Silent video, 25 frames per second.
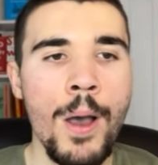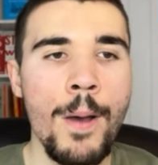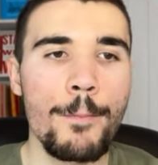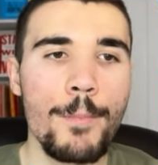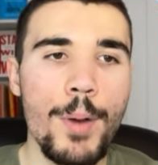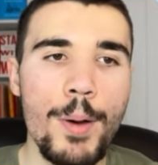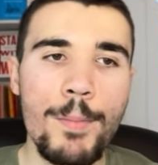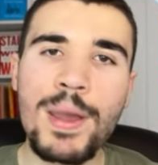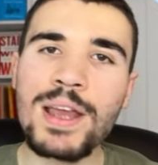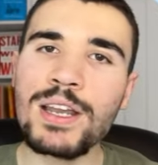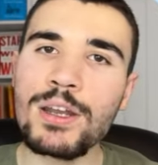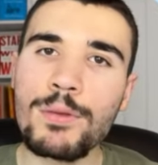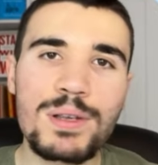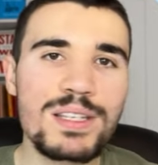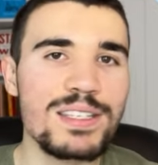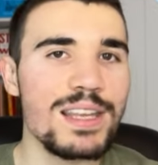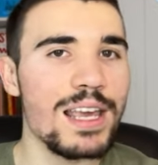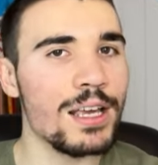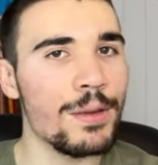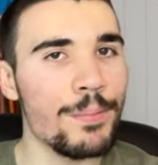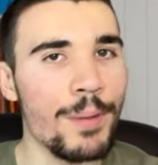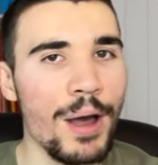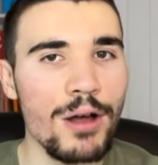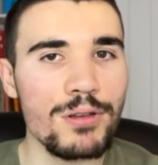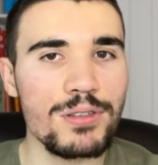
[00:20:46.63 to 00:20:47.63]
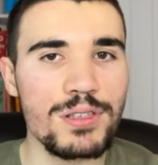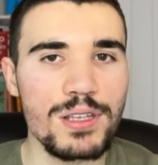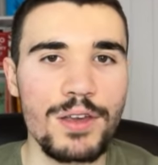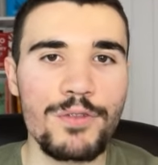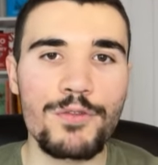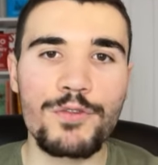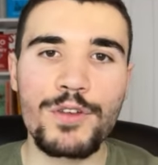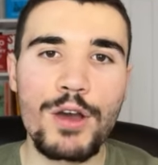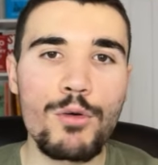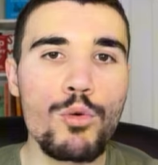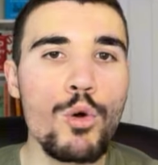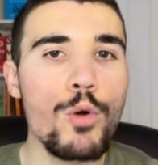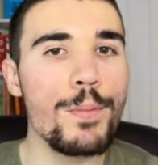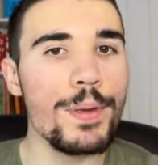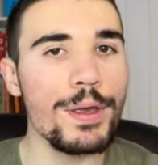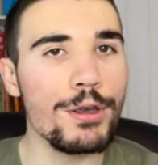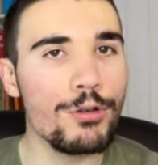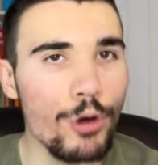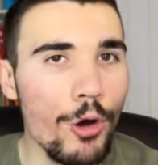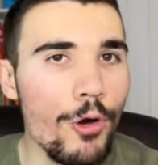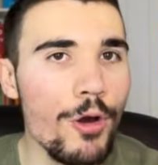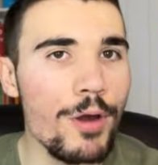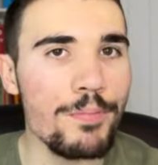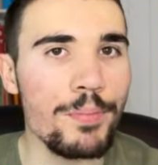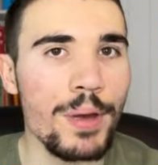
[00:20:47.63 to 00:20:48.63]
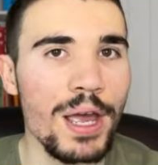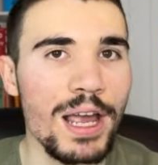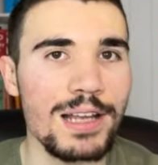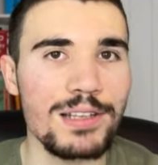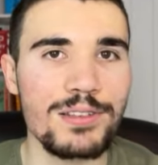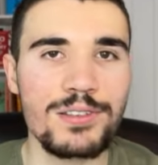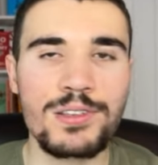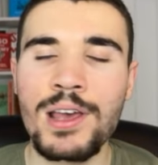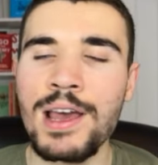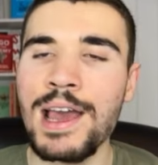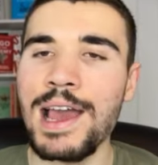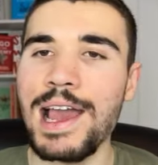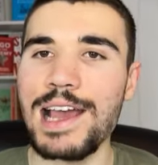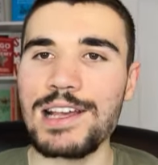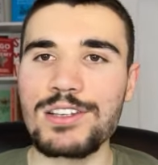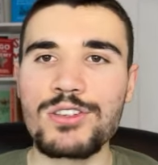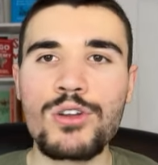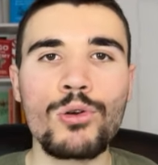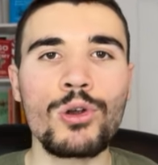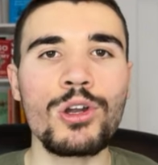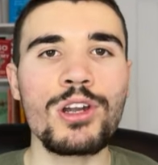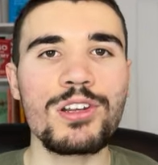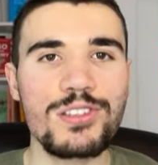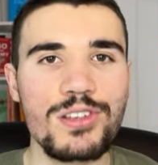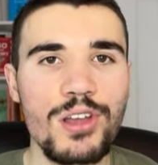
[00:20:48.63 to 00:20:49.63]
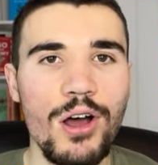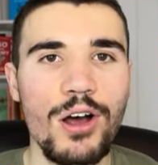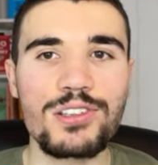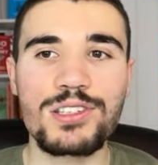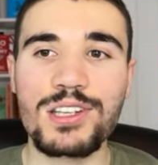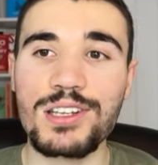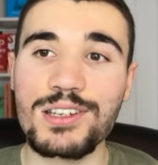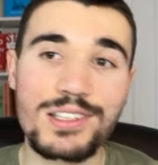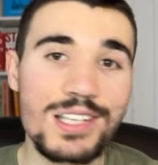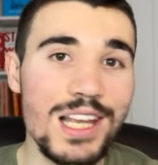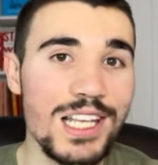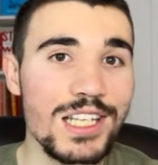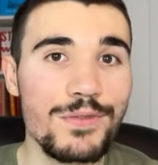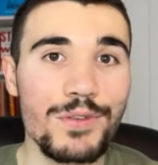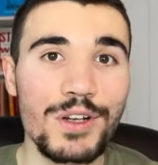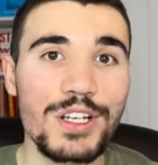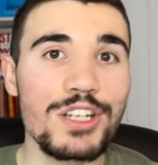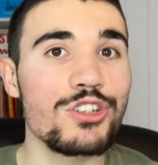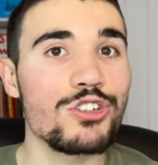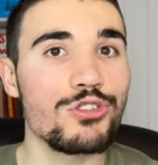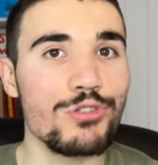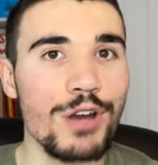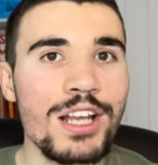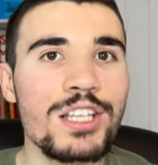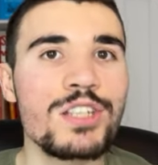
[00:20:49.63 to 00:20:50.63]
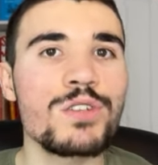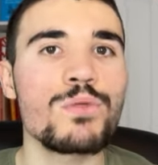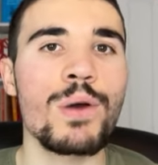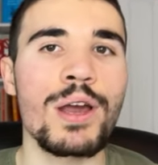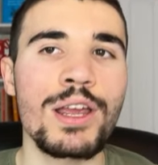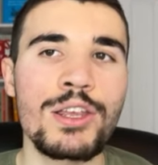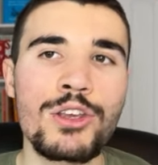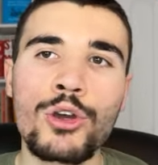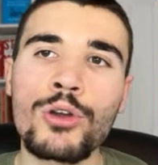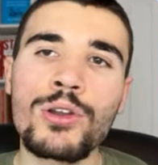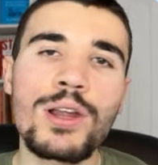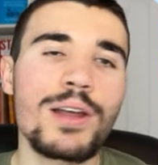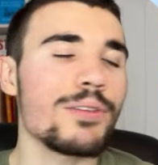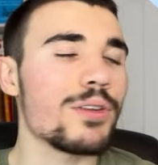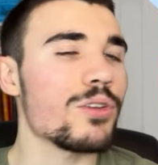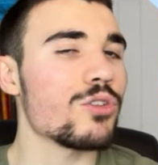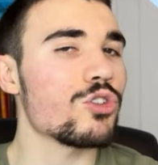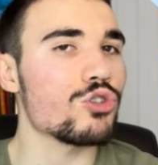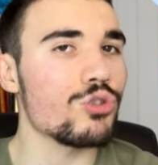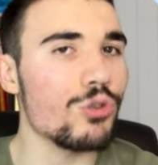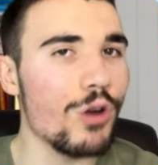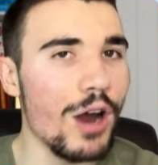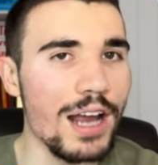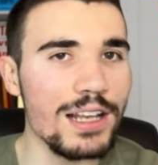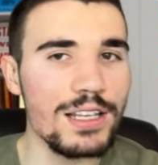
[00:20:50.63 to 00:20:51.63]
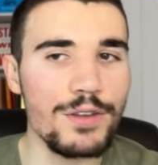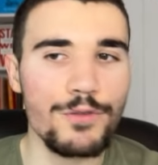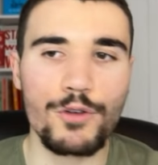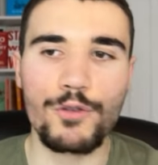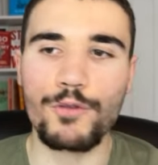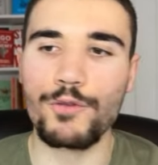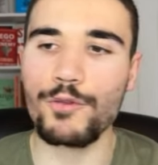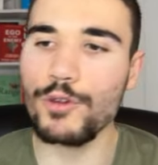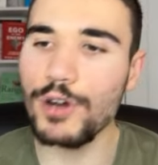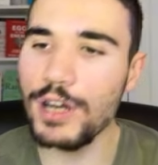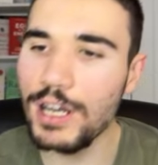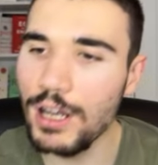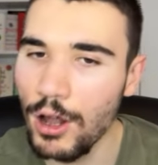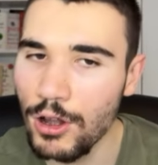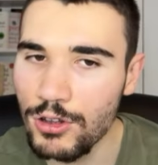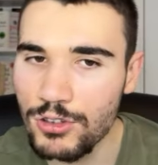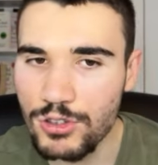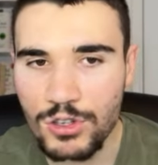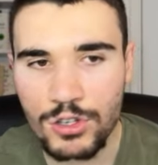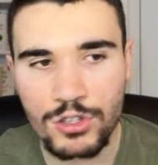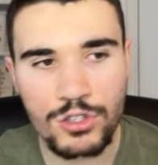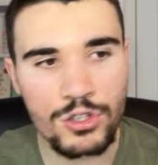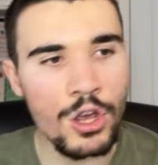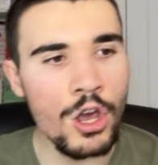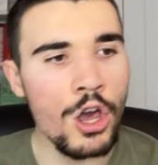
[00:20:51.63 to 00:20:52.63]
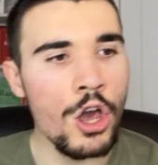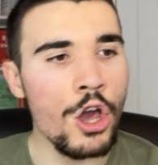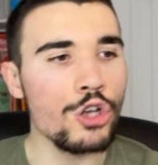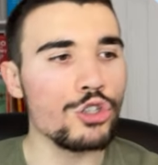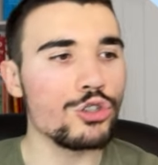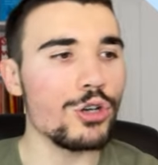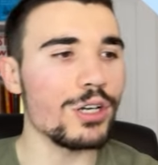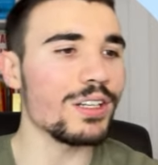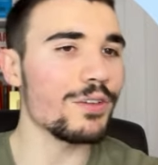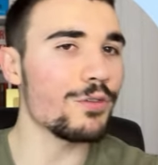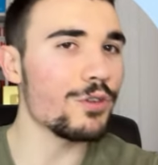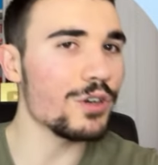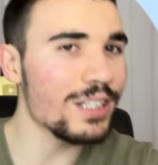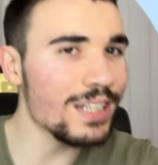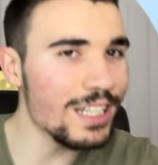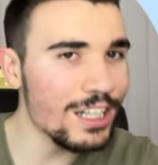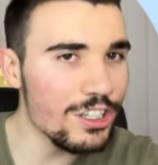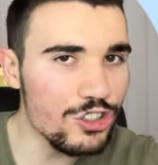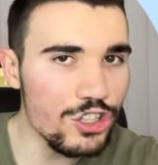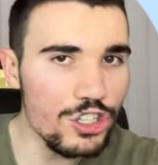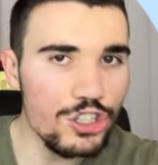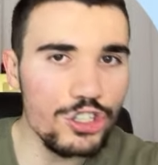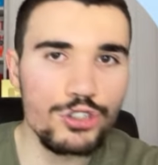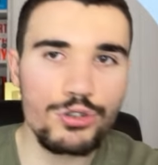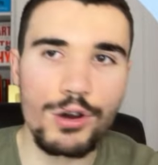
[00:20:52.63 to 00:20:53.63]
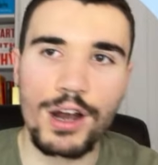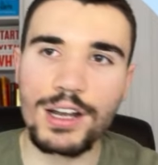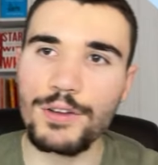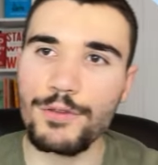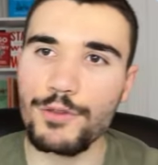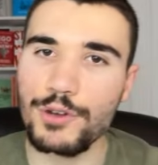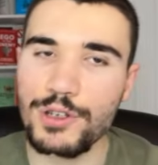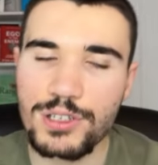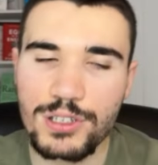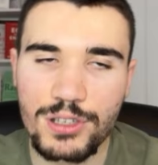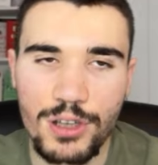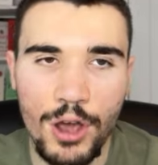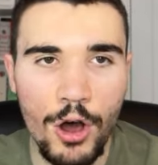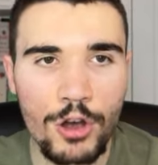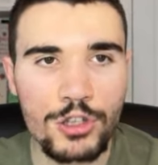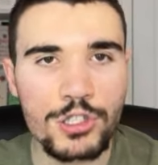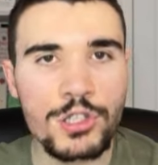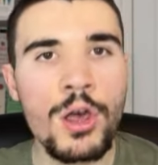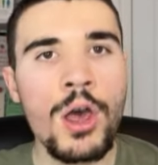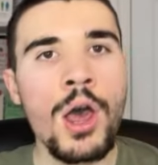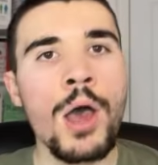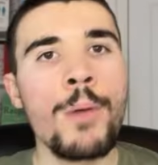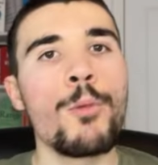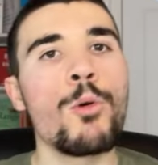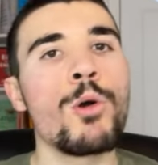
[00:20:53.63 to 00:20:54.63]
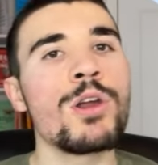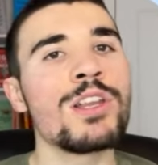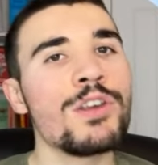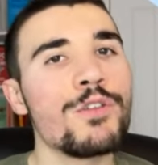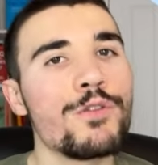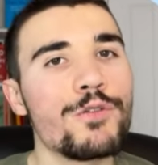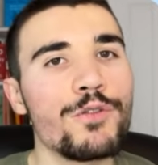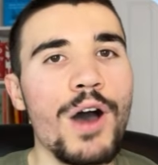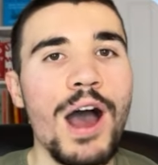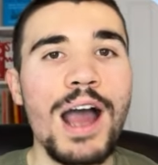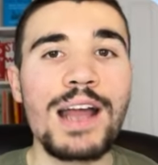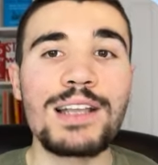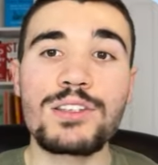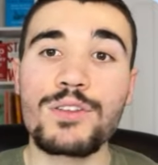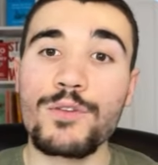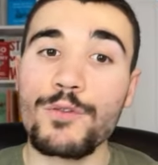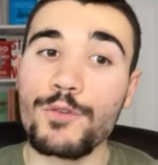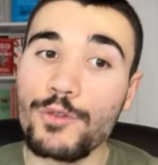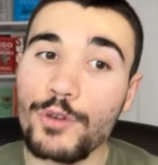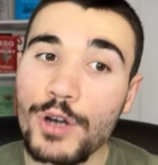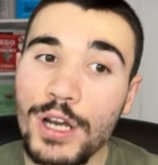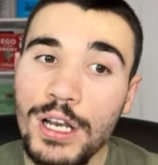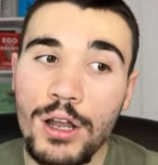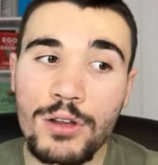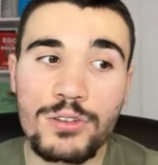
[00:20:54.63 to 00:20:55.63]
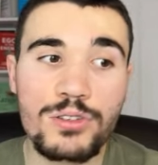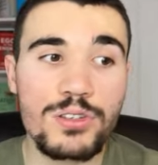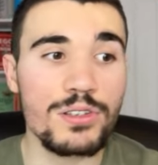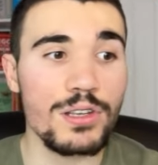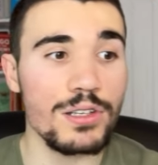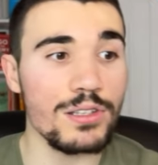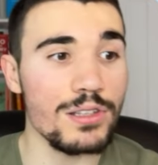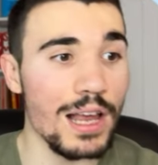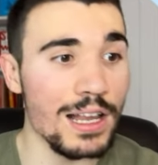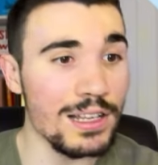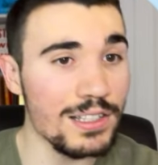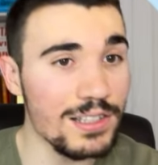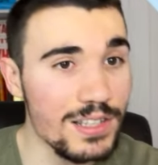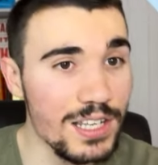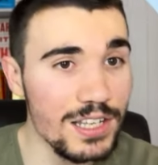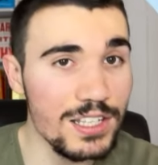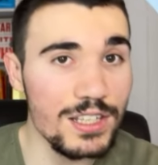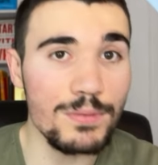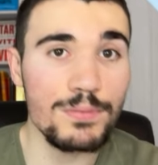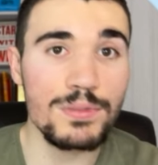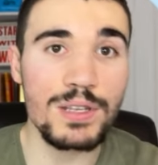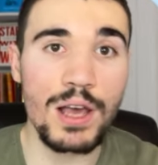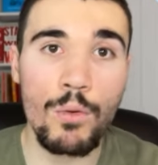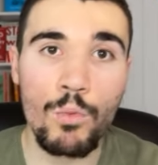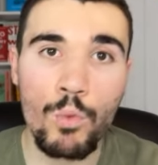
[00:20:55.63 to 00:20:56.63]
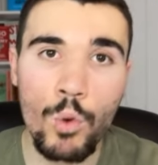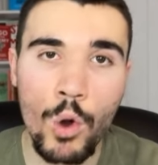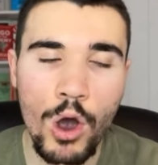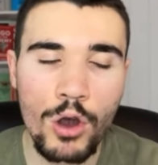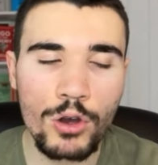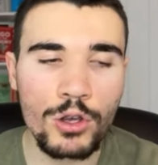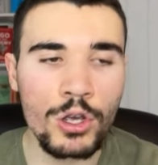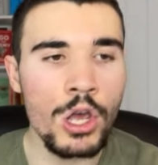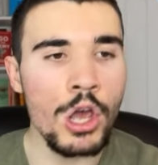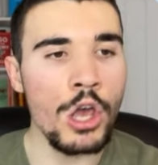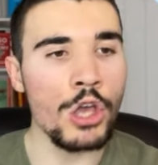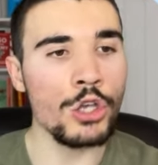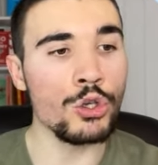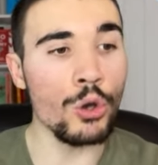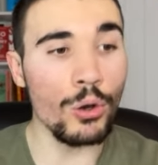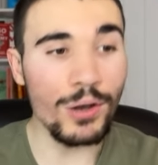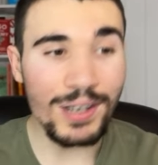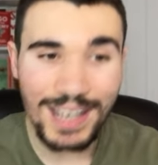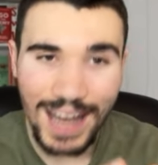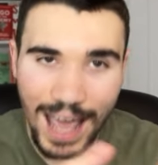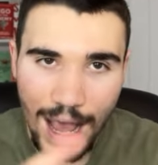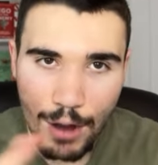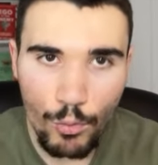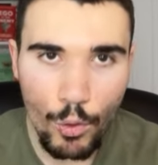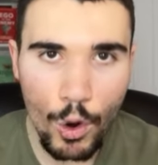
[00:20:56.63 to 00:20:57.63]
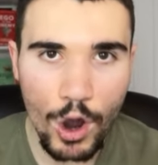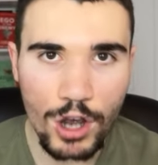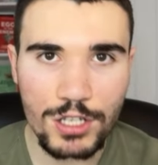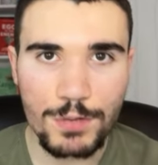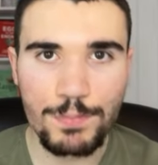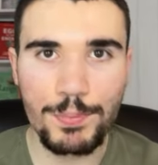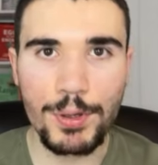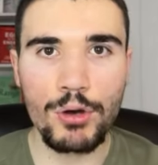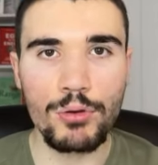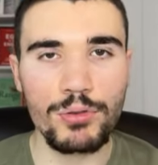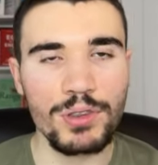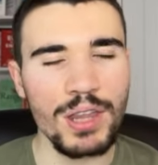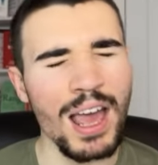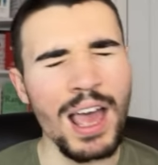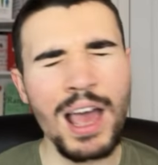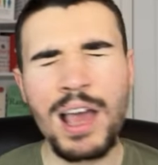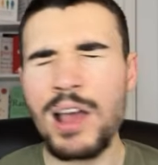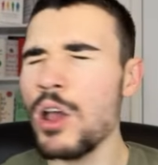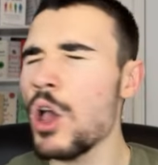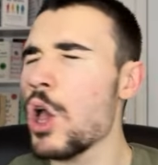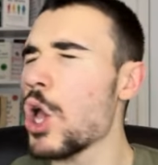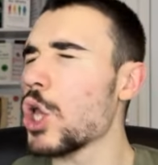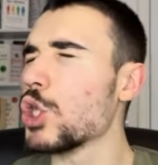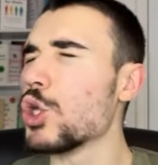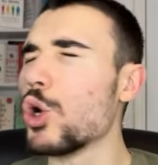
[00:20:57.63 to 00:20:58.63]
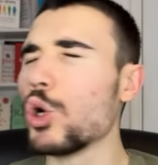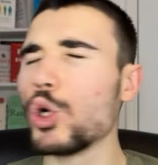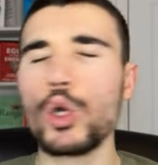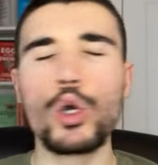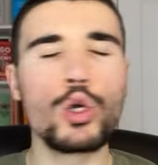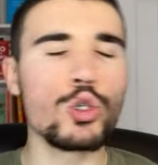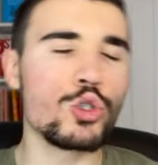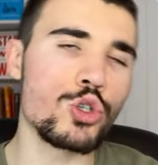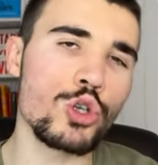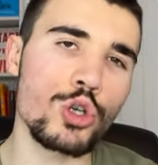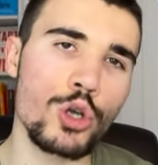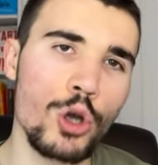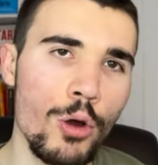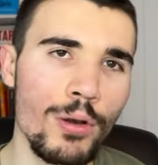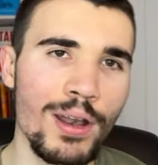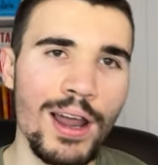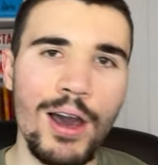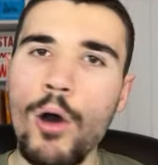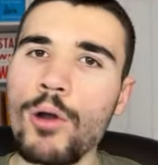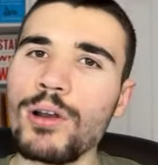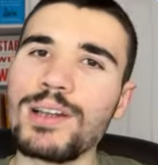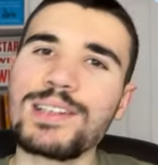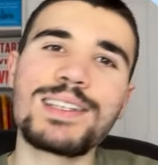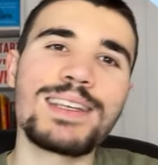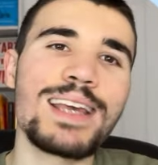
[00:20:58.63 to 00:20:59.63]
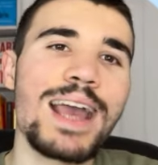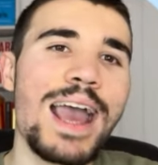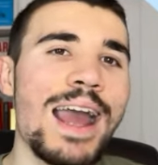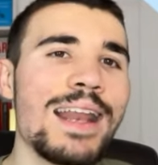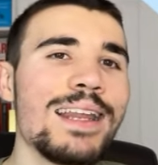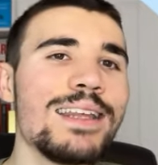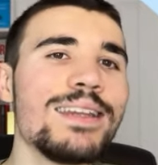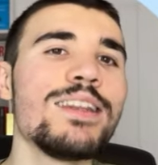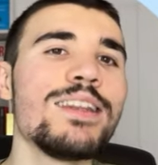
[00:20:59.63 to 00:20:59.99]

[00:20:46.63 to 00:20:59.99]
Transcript: But make no mistake about it, there will be growing pains. It's not going to start successfully straight away. You're going to have to try different freelancers, try different niches, try different styles. But when you find some freelancers and systems that work, your network's built there, you're good to go. Like honestly, any